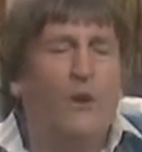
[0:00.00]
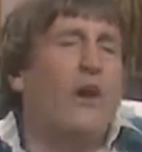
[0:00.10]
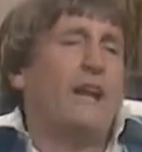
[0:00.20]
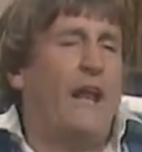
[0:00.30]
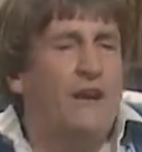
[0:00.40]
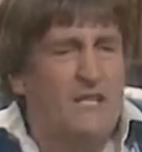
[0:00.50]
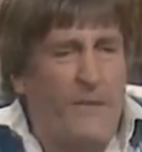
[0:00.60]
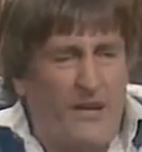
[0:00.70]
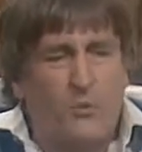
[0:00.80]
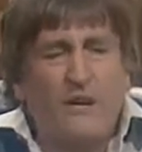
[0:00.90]
Well, I don't know. He's
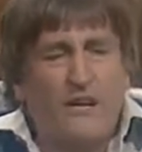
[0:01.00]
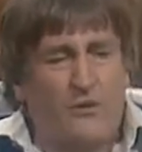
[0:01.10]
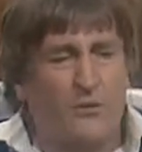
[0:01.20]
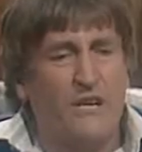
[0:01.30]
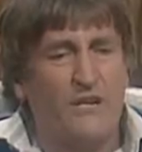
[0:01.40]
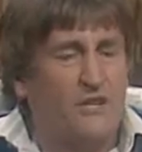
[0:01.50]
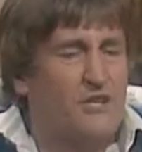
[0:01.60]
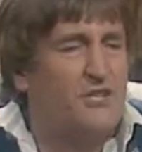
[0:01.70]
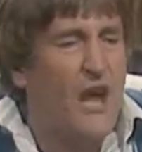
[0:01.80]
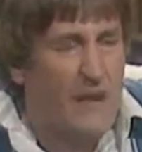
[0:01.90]
about 23. He says
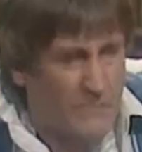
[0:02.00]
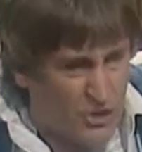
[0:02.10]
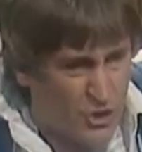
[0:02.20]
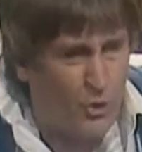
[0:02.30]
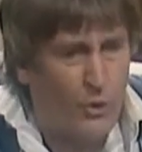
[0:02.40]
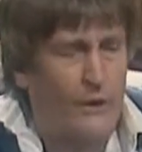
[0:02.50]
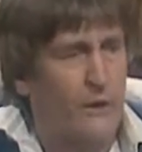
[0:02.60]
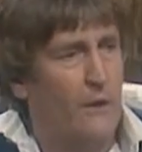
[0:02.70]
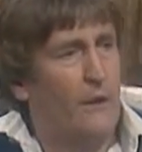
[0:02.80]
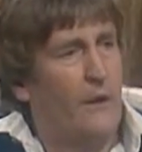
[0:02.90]
his name's Troy.
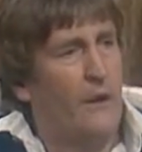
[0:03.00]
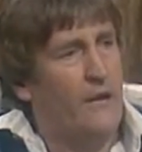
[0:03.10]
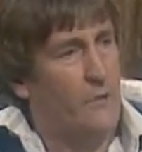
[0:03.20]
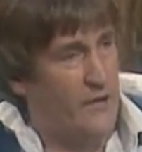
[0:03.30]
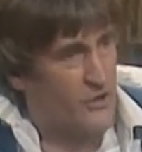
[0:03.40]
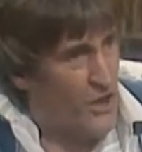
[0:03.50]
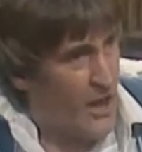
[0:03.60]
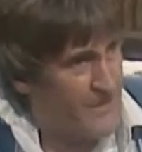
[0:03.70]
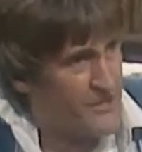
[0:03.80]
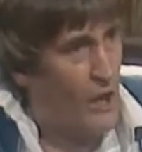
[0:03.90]
And he reckons
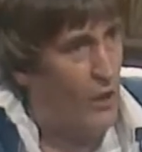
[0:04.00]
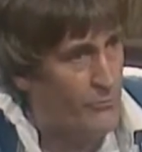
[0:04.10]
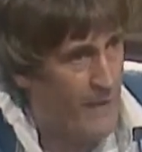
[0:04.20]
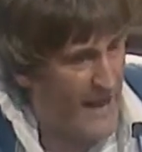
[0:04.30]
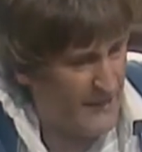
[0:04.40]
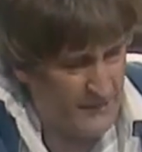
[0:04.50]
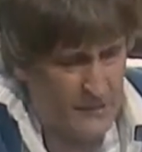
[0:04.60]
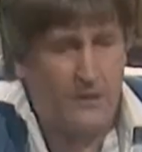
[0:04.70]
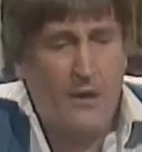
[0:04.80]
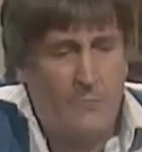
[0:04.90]
I'm his old man and
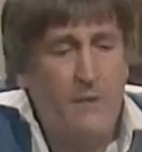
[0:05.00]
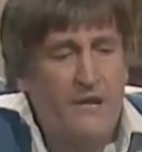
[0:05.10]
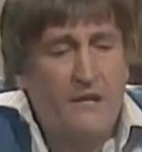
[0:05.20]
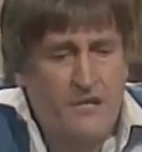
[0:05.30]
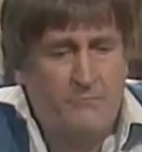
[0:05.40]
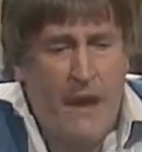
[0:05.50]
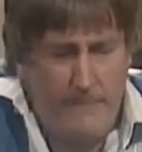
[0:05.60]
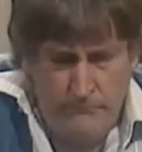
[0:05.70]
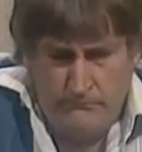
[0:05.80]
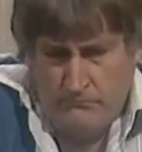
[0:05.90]
that me and his
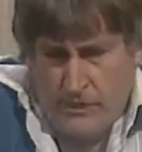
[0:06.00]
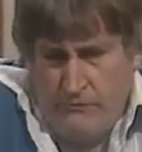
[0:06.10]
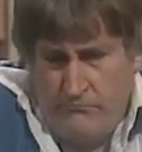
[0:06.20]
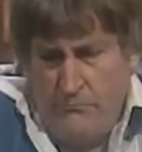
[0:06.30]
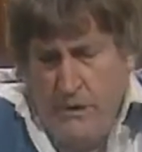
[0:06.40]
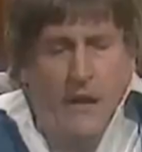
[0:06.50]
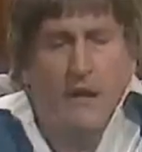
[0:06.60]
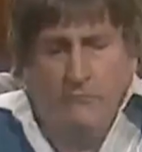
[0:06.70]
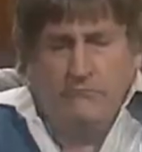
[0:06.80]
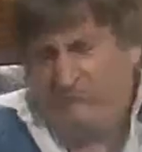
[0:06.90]
mum did, you
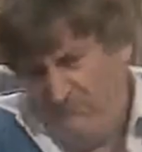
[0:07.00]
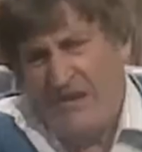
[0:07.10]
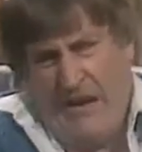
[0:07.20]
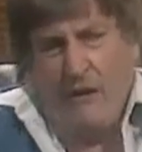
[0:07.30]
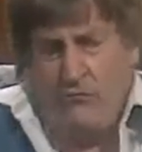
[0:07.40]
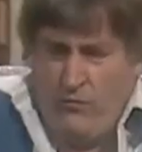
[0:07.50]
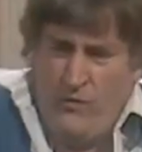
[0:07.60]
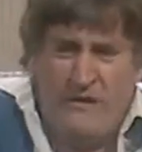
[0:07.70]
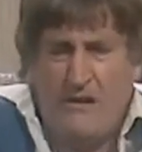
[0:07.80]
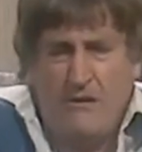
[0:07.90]
know,
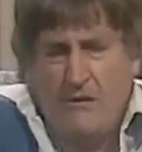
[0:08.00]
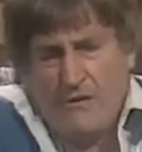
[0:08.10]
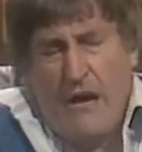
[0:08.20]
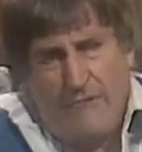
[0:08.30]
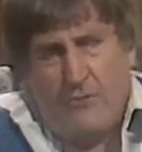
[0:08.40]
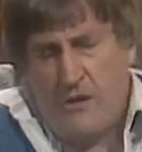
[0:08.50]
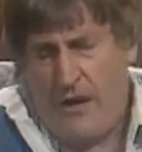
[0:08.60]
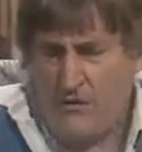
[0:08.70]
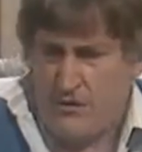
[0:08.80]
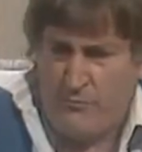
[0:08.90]
Rudy Doos after a
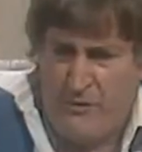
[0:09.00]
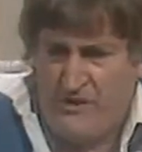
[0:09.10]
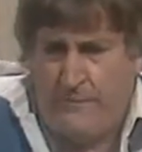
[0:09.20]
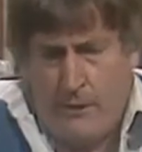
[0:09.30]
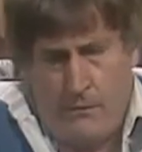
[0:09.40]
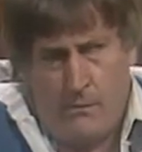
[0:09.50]
dance in Brisbane.